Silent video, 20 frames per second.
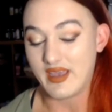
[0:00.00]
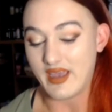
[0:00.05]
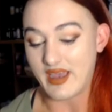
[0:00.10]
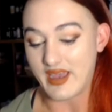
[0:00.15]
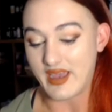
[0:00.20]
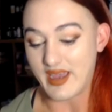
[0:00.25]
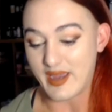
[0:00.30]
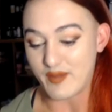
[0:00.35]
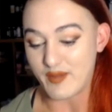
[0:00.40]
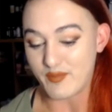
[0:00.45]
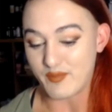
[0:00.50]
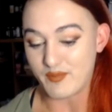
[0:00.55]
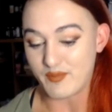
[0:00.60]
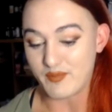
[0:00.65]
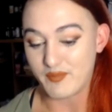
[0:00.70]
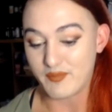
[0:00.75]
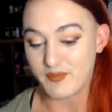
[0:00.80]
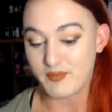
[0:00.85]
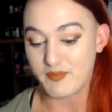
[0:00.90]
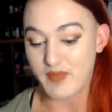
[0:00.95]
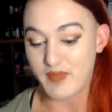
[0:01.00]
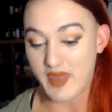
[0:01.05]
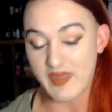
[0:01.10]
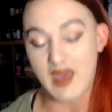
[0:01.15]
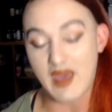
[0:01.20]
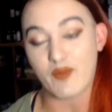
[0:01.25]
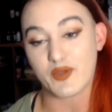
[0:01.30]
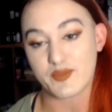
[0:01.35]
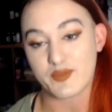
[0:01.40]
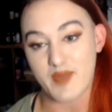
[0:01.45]
And
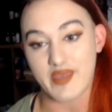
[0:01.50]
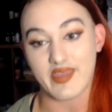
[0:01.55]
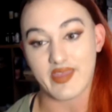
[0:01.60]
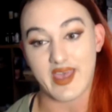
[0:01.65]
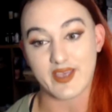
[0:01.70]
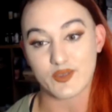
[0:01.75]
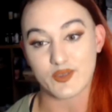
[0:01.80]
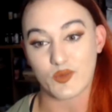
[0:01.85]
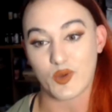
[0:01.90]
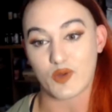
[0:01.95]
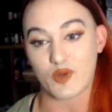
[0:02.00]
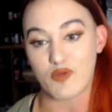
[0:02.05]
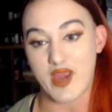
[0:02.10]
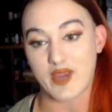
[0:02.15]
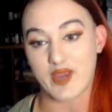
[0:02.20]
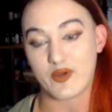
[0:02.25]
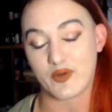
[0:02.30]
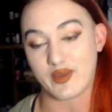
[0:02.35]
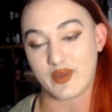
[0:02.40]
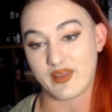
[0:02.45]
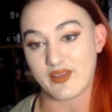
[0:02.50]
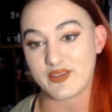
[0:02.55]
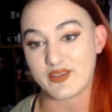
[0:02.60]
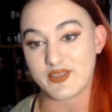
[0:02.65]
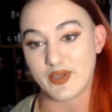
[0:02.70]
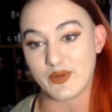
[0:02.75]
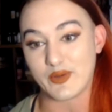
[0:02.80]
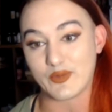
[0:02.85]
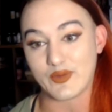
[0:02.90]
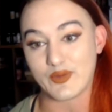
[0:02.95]
that was my last world record in the
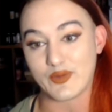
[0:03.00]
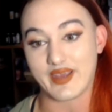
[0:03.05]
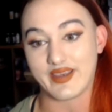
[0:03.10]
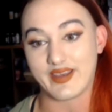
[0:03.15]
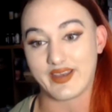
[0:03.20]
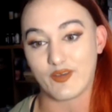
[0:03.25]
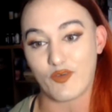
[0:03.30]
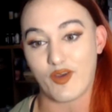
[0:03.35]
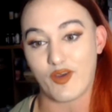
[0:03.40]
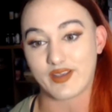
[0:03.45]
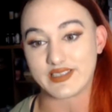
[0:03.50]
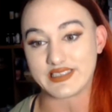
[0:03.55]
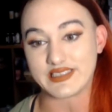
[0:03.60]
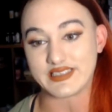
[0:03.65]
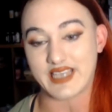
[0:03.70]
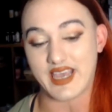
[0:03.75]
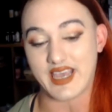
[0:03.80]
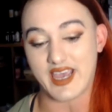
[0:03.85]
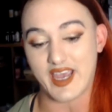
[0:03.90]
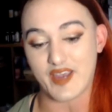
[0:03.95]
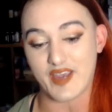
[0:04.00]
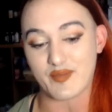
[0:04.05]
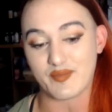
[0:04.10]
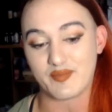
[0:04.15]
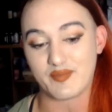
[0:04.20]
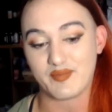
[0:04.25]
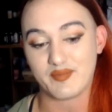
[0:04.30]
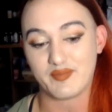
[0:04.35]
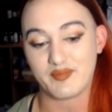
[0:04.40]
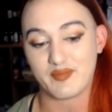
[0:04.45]
suit. And it was
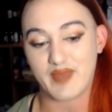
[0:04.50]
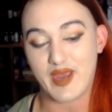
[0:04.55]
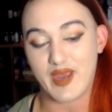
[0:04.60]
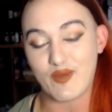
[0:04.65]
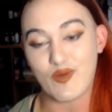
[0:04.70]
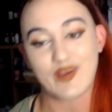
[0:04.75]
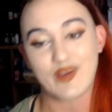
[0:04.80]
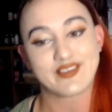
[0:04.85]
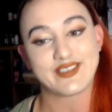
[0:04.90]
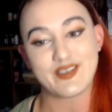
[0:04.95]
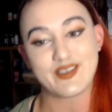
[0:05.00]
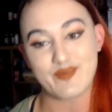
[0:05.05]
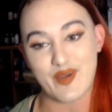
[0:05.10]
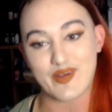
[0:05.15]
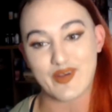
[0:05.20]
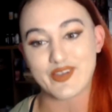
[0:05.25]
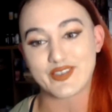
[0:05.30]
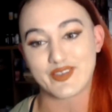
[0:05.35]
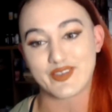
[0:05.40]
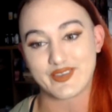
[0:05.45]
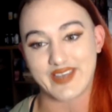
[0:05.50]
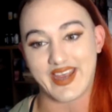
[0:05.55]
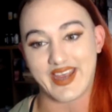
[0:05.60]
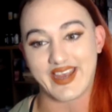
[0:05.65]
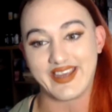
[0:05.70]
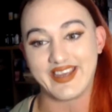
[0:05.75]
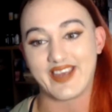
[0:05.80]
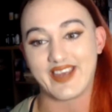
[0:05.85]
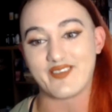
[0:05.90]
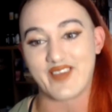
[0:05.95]
an emotional
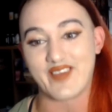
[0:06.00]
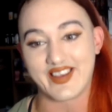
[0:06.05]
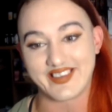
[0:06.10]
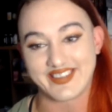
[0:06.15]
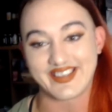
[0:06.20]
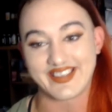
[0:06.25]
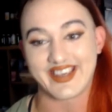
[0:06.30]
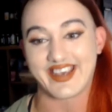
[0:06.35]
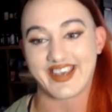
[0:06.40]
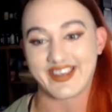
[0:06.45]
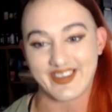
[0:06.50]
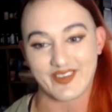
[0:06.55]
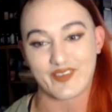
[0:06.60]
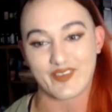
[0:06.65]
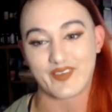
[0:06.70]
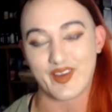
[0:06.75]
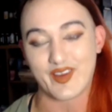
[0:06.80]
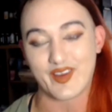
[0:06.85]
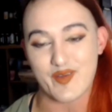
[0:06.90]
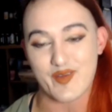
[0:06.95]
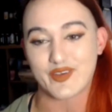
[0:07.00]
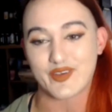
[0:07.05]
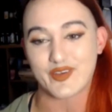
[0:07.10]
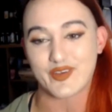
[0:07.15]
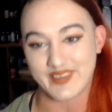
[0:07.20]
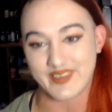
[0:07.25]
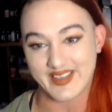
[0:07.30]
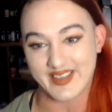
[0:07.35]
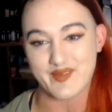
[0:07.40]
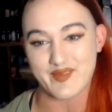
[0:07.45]
day. I'm actually getting a little bit
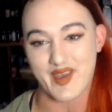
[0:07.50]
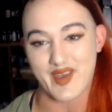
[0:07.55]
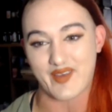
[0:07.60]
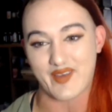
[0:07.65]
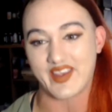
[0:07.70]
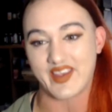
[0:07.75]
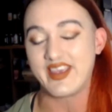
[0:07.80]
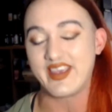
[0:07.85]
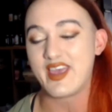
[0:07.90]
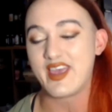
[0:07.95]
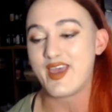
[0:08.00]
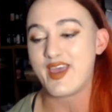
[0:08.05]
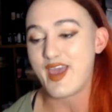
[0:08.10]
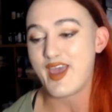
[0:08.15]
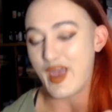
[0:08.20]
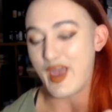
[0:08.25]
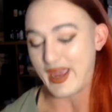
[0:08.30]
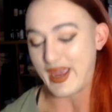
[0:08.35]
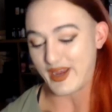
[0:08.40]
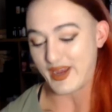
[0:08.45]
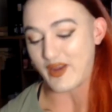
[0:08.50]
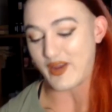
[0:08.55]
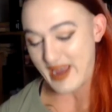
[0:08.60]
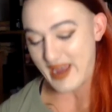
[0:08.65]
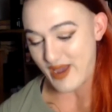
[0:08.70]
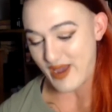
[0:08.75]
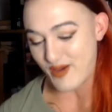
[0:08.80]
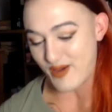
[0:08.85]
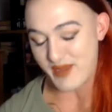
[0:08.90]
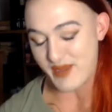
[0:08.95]
emotional thinking about it. I got it
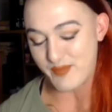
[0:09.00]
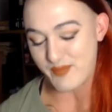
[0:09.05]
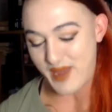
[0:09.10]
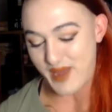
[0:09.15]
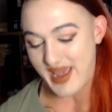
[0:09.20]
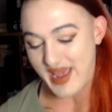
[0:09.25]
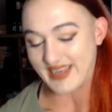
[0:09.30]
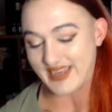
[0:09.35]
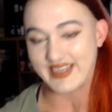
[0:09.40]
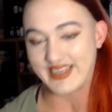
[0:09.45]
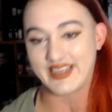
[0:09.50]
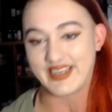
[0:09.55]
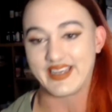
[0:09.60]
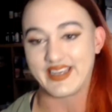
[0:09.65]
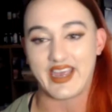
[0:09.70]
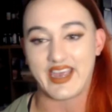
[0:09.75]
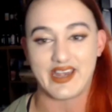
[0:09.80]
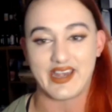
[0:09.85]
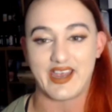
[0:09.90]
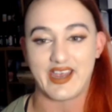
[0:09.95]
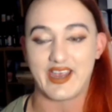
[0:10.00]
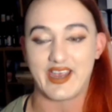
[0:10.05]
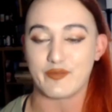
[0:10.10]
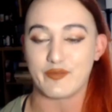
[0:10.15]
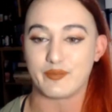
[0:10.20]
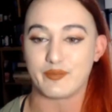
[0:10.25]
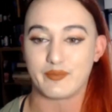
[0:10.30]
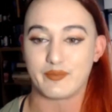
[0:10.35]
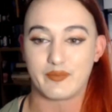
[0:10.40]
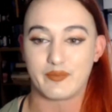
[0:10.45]
out of my bag,
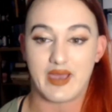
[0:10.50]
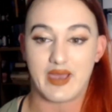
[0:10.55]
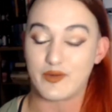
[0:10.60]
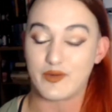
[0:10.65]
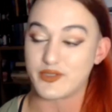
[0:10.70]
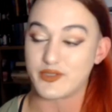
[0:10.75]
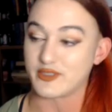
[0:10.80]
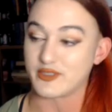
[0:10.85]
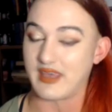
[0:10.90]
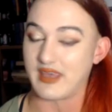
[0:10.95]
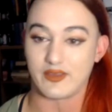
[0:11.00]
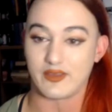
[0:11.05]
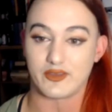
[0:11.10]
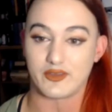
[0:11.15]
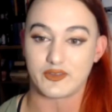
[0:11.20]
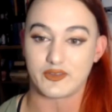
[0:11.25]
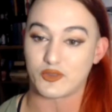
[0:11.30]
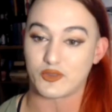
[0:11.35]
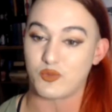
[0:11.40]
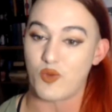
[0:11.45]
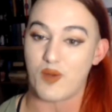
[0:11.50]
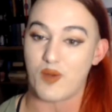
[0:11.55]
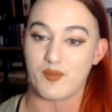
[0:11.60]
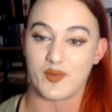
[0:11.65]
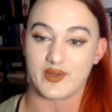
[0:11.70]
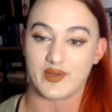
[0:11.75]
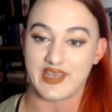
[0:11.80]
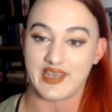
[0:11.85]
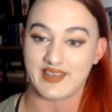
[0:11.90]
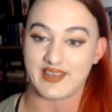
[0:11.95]
and I was just like, just one
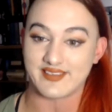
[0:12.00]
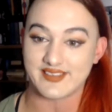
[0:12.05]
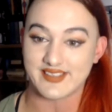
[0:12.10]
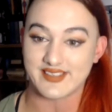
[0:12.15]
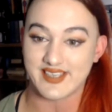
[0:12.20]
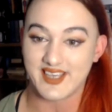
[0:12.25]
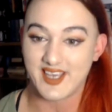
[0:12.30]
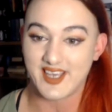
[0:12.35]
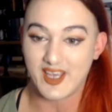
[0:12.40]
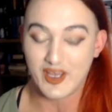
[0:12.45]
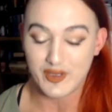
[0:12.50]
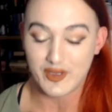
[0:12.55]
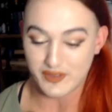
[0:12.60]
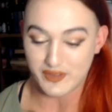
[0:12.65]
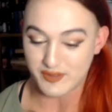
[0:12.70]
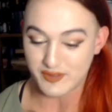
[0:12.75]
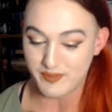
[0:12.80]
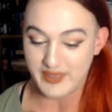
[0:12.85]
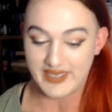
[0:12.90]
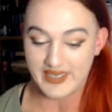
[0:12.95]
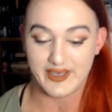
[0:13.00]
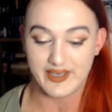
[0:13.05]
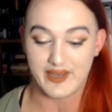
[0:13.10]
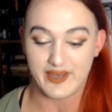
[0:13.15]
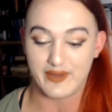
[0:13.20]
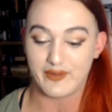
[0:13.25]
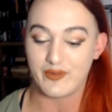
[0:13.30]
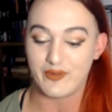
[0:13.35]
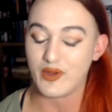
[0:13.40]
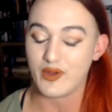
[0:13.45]
more dance. Just me and
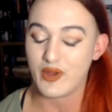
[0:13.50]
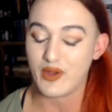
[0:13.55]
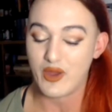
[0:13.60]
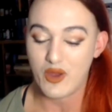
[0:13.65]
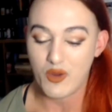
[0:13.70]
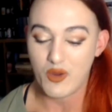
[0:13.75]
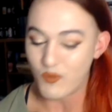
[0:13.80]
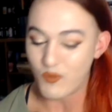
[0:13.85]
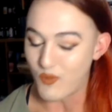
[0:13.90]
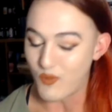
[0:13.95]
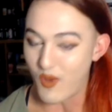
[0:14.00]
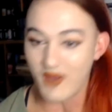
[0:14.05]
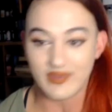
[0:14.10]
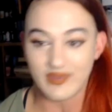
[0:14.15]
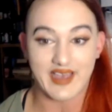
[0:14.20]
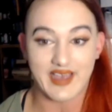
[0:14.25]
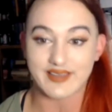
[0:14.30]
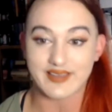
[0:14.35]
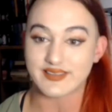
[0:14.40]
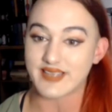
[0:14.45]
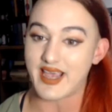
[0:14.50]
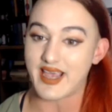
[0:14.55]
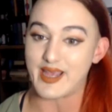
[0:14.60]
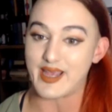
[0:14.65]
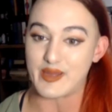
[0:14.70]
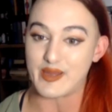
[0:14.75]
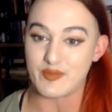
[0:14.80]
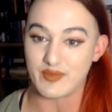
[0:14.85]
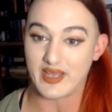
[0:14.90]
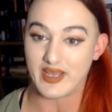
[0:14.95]
you, one last
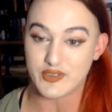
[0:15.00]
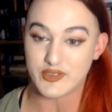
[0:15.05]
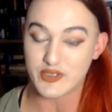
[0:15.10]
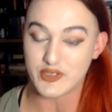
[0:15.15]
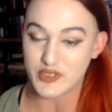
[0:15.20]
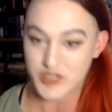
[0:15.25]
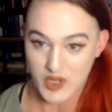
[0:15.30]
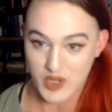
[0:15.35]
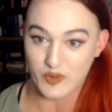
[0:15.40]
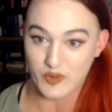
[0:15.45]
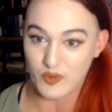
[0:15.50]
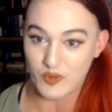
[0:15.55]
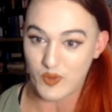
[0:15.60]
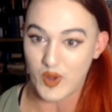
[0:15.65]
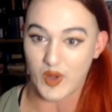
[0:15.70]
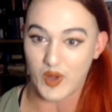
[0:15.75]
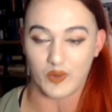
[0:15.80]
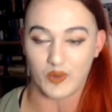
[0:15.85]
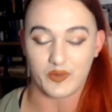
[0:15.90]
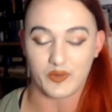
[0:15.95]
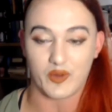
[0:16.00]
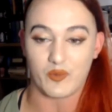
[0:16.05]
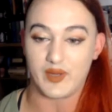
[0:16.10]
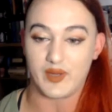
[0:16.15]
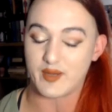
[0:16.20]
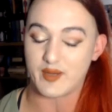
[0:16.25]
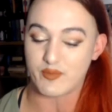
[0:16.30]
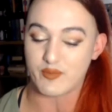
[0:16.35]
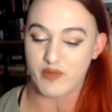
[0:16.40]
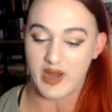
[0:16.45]
time. Let's just show the world that
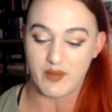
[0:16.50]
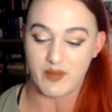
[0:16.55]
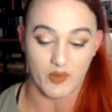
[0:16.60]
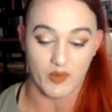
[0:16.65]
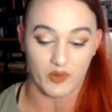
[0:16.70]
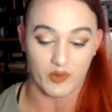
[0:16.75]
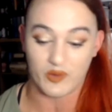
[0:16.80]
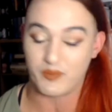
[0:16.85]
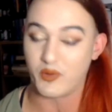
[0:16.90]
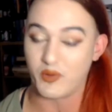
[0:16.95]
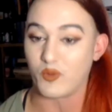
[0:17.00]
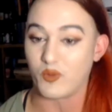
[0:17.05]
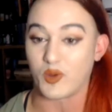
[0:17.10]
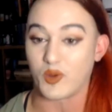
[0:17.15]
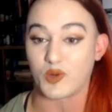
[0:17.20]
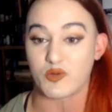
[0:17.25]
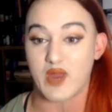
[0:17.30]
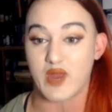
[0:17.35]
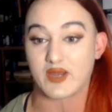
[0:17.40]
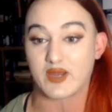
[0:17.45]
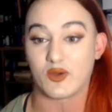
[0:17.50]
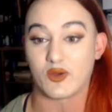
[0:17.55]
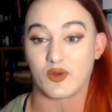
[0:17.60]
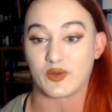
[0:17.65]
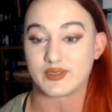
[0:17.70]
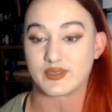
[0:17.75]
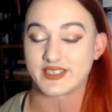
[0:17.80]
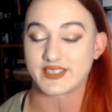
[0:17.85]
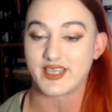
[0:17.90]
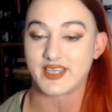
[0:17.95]
we can break multiple world
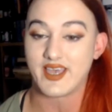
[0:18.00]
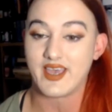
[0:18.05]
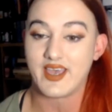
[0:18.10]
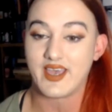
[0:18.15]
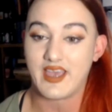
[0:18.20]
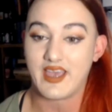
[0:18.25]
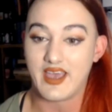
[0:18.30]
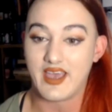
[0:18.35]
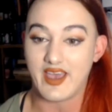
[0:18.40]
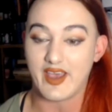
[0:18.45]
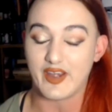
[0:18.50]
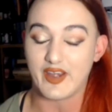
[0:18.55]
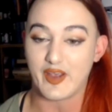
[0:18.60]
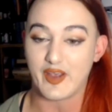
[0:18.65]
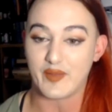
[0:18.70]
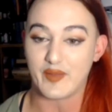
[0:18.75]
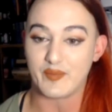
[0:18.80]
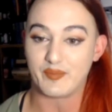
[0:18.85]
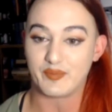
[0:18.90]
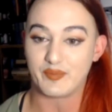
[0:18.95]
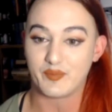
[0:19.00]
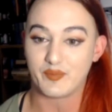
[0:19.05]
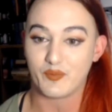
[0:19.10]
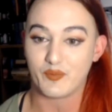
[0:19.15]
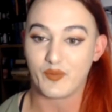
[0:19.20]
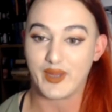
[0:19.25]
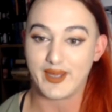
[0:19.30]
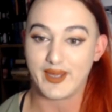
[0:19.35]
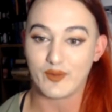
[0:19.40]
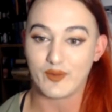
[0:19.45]
records. And
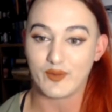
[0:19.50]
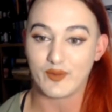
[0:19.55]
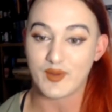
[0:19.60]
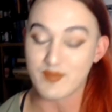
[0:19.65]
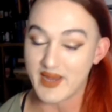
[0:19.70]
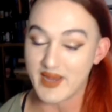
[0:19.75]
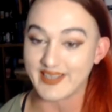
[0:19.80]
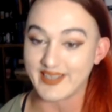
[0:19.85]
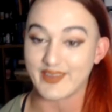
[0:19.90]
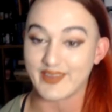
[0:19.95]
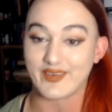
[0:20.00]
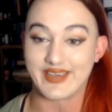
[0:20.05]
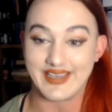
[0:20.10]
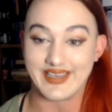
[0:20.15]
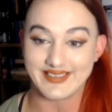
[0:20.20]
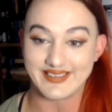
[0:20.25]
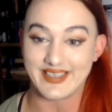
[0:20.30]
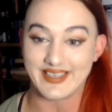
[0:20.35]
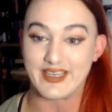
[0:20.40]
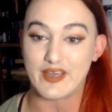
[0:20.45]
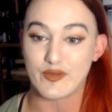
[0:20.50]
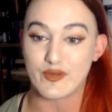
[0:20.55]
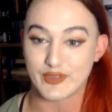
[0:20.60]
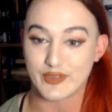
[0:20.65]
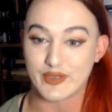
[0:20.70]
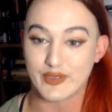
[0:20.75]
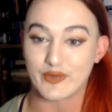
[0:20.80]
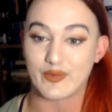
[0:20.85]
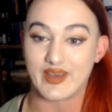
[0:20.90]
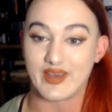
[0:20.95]
we made it look easy. It was
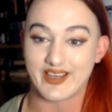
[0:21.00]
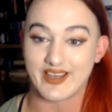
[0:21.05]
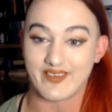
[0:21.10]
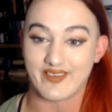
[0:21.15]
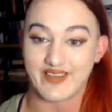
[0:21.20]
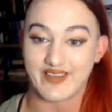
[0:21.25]
a good way to go